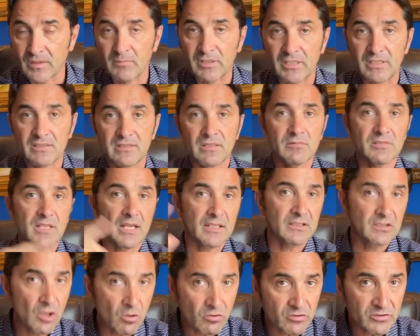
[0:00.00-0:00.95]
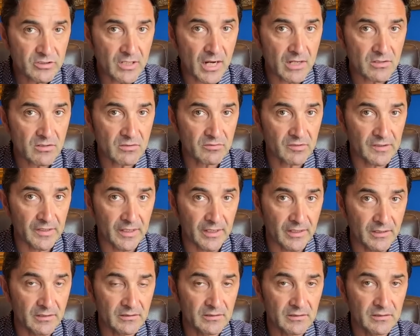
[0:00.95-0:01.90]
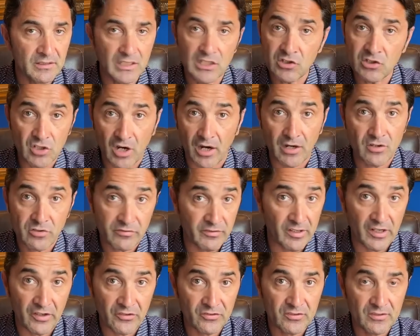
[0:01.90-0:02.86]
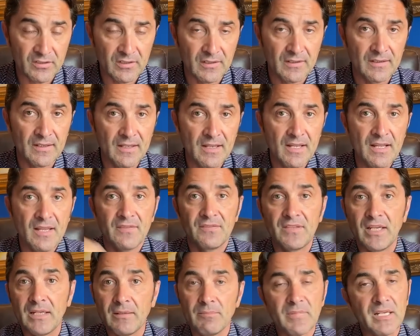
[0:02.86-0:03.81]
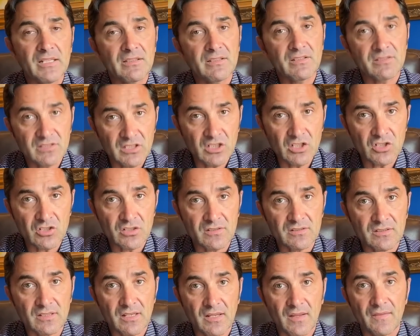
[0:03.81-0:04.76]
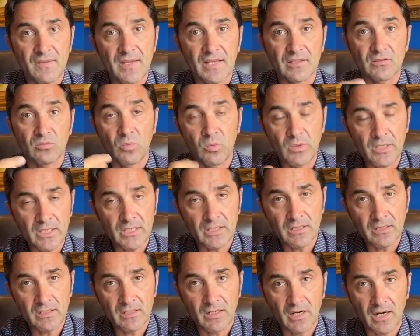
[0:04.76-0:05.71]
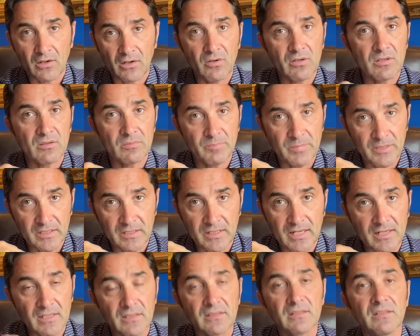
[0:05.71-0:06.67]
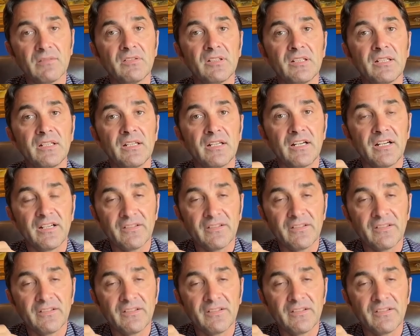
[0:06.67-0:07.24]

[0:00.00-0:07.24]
But it seems like those guys over there, in charge of us, they make decisions that we are going to be negatively